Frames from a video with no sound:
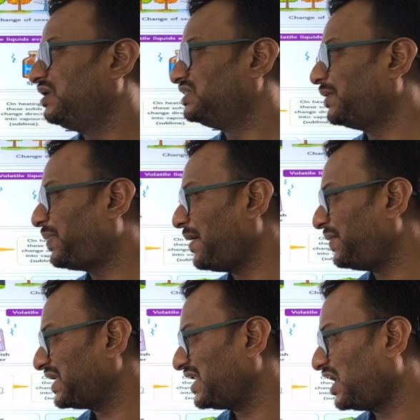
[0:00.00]
The
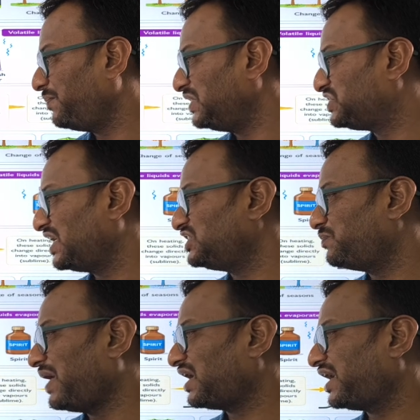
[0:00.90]
paper cannot be changed
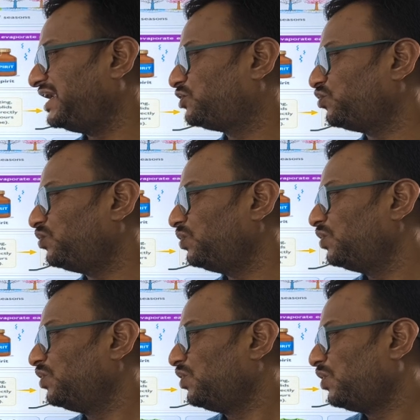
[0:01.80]
back
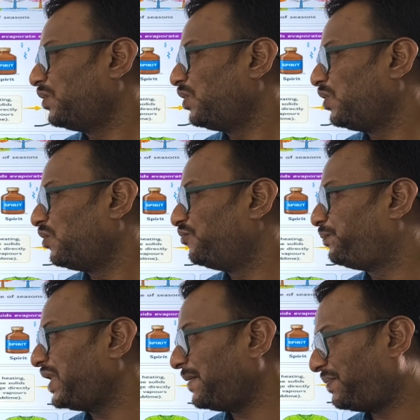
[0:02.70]
into
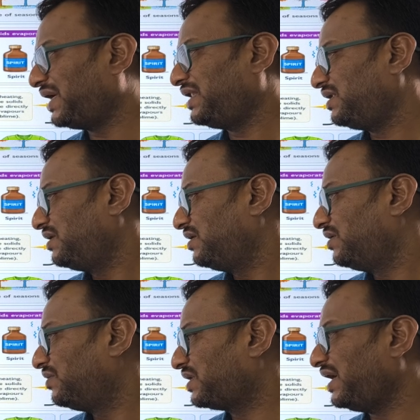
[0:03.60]
paper,
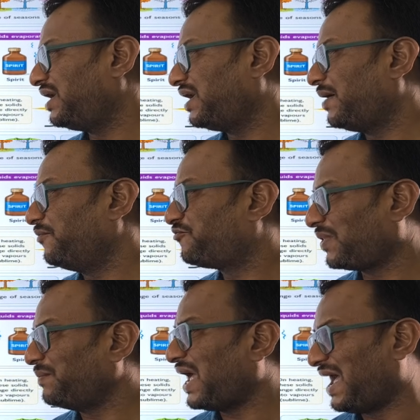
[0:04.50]
okay,
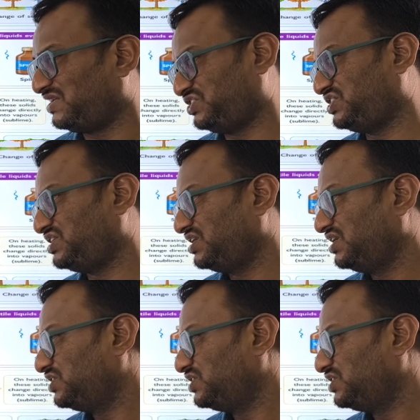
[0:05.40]
from ash.